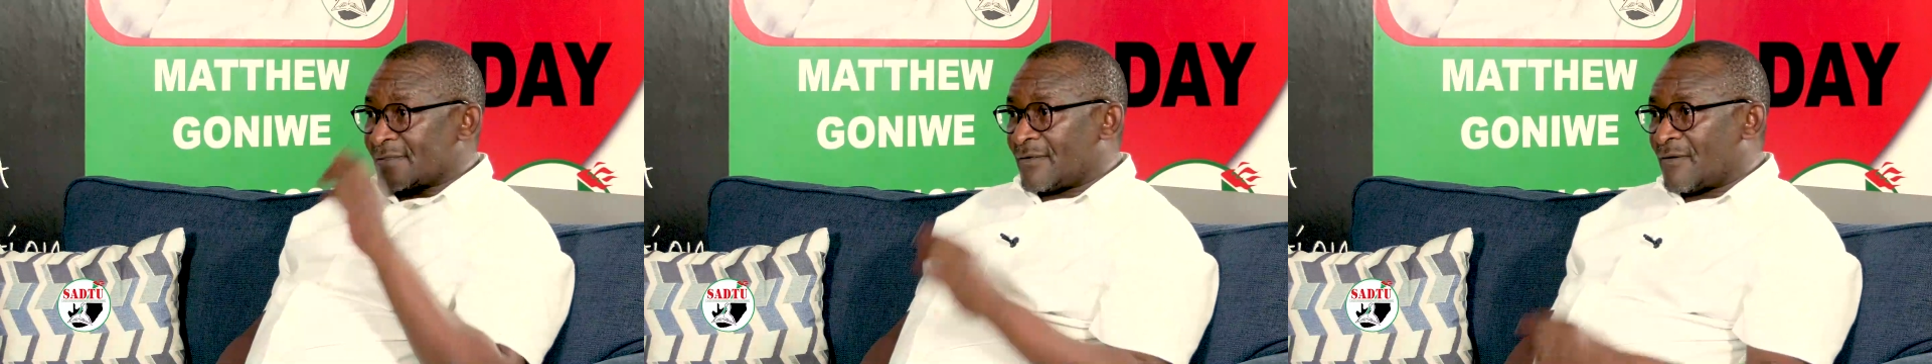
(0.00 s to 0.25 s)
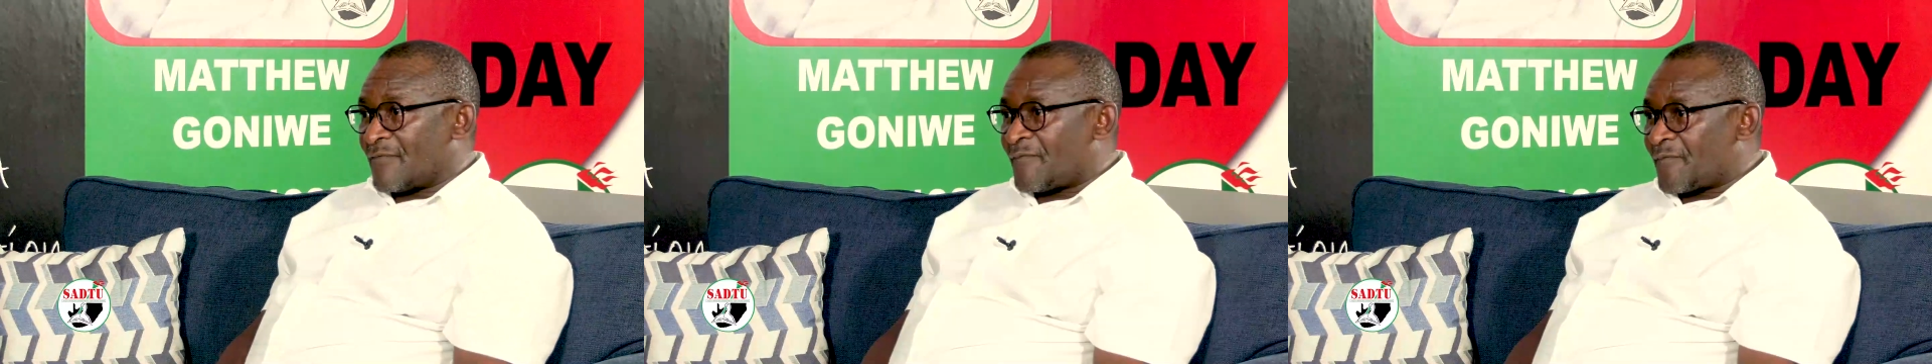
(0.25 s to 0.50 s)

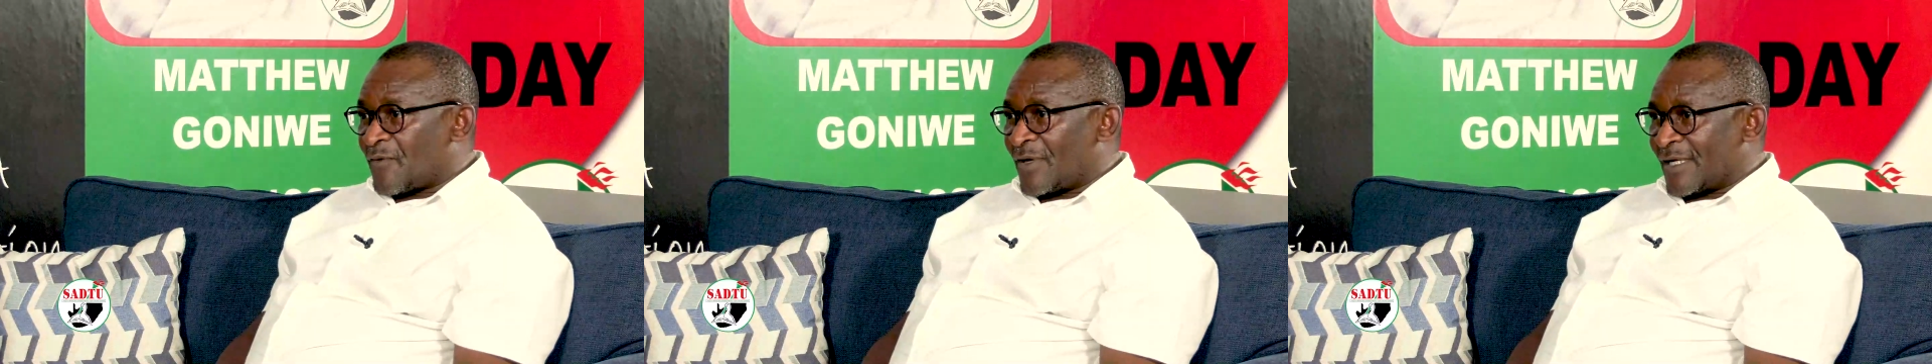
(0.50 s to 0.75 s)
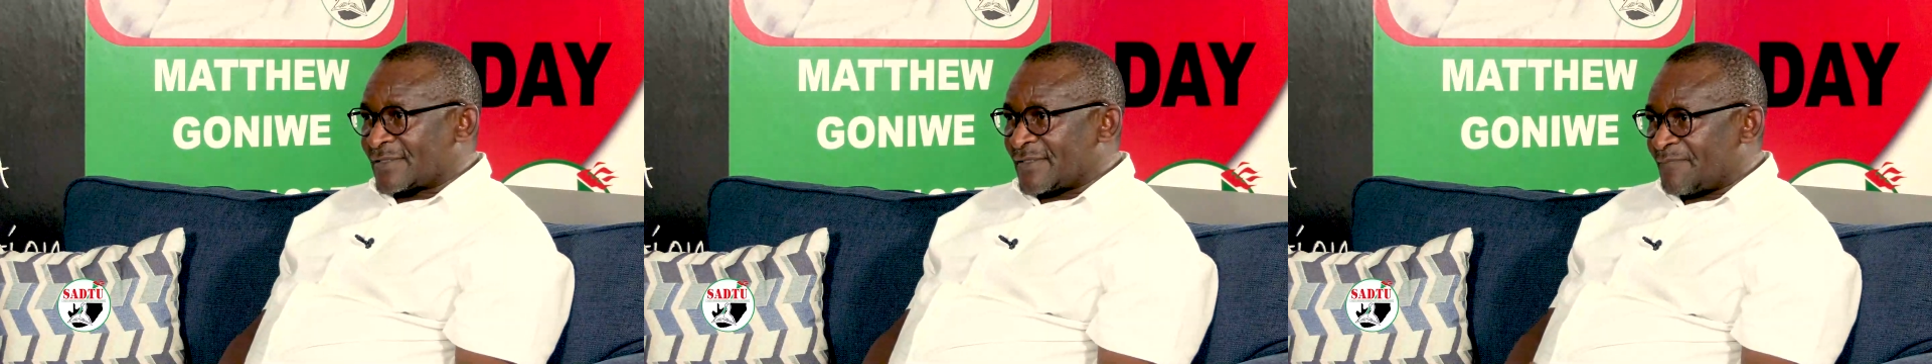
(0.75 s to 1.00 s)
of
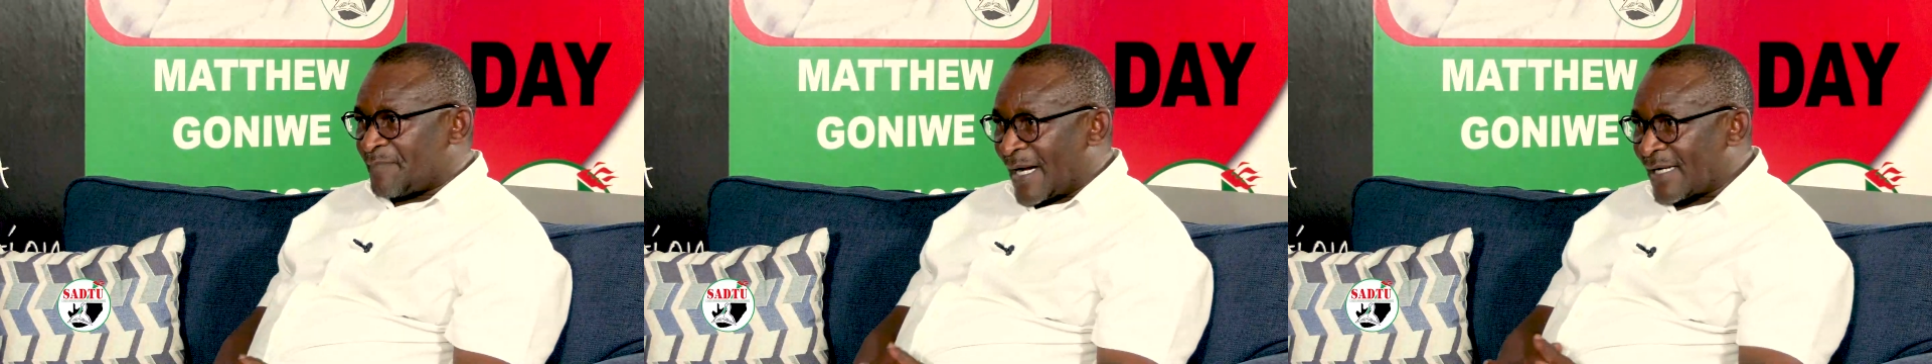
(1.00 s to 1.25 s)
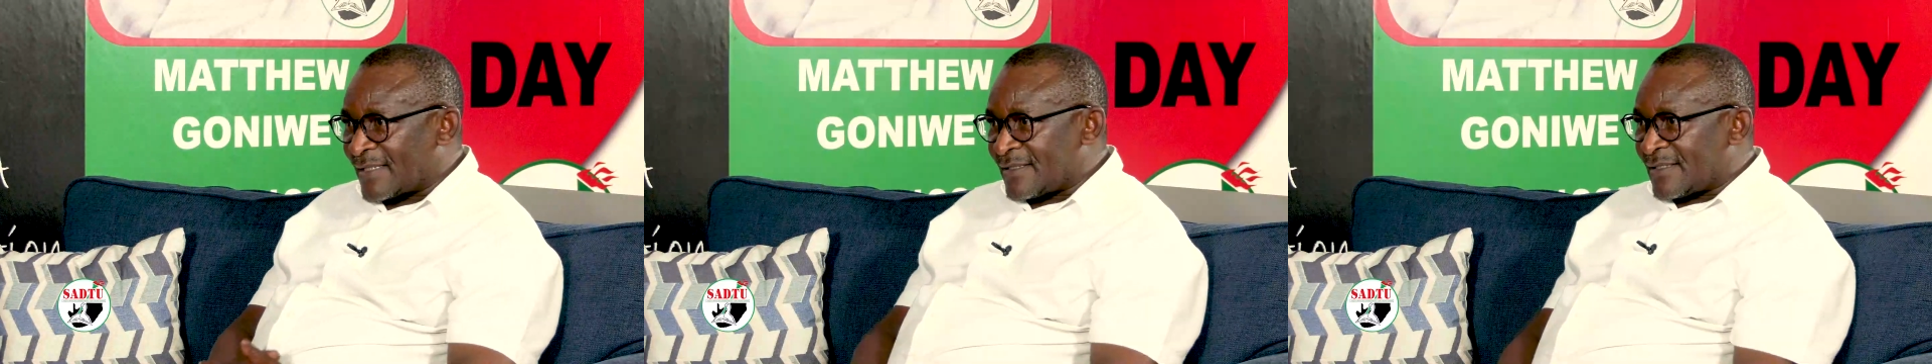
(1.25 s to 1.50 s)
collective
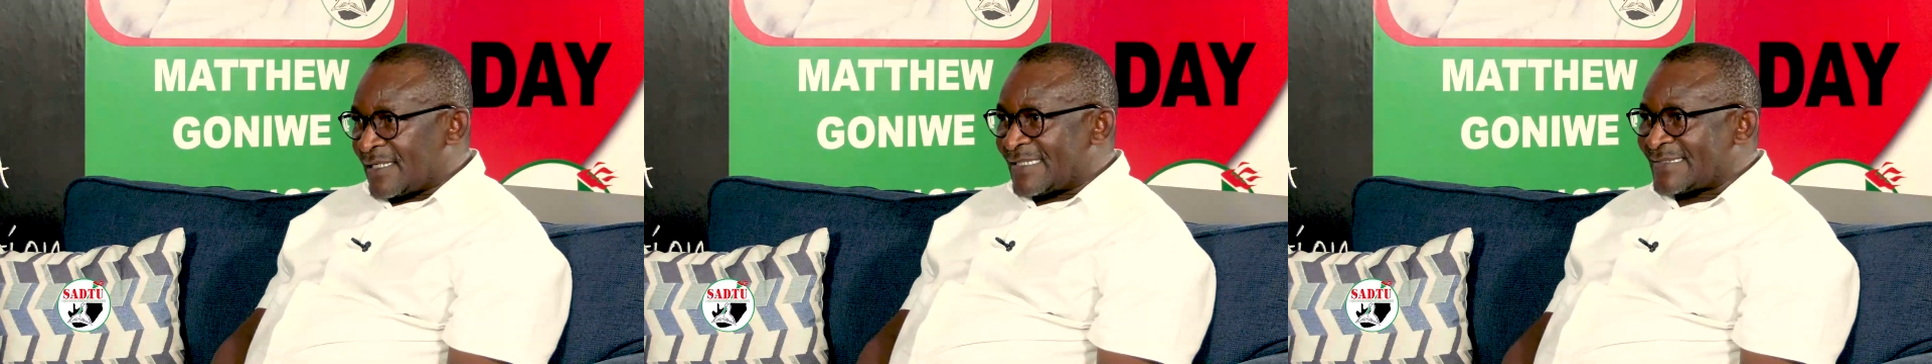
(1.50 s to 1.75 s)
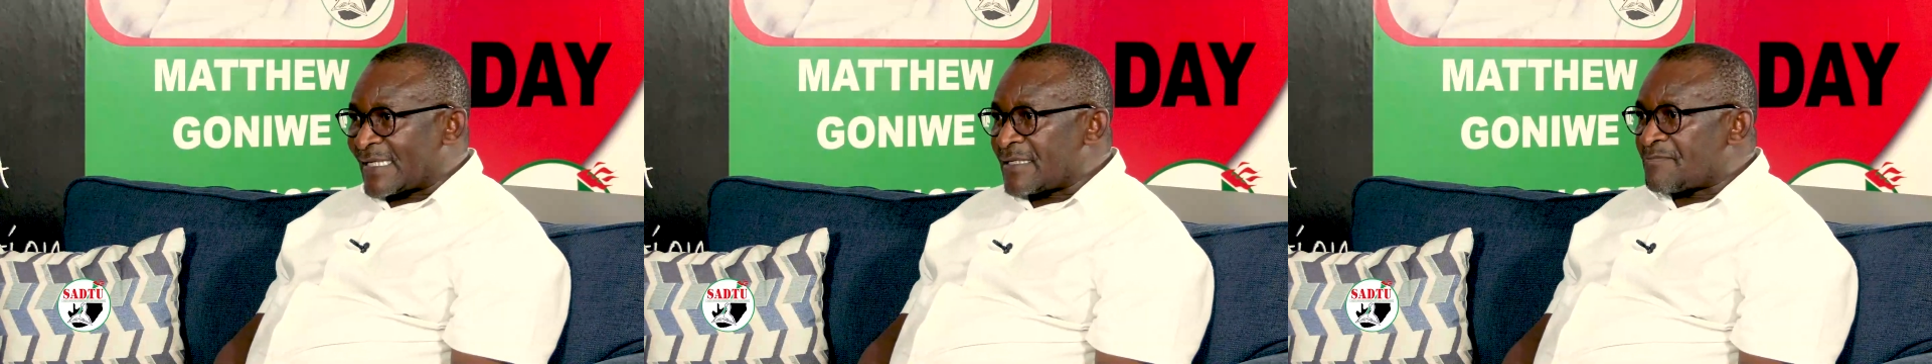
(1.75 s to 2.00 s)
bargaining is an